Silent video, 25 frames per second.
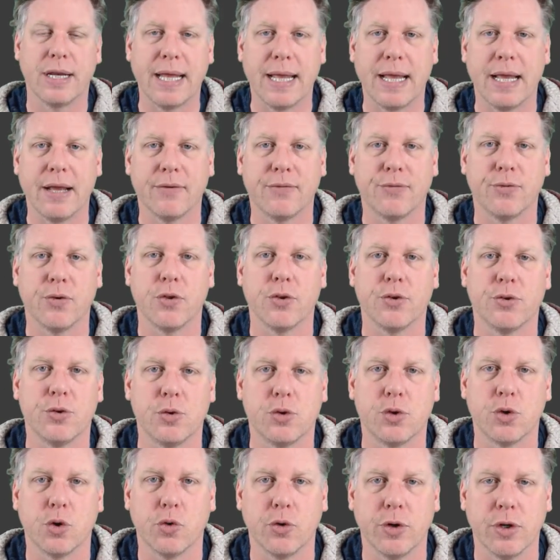here for the
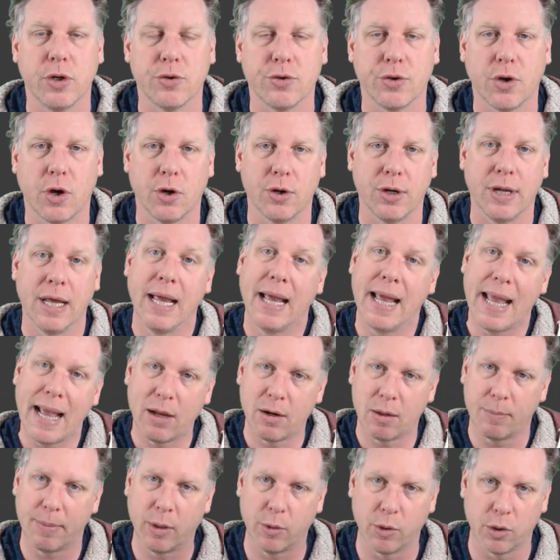tutorials on how
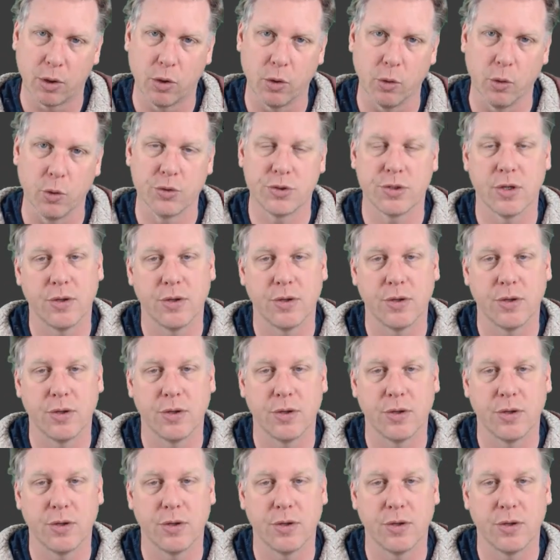to build a course.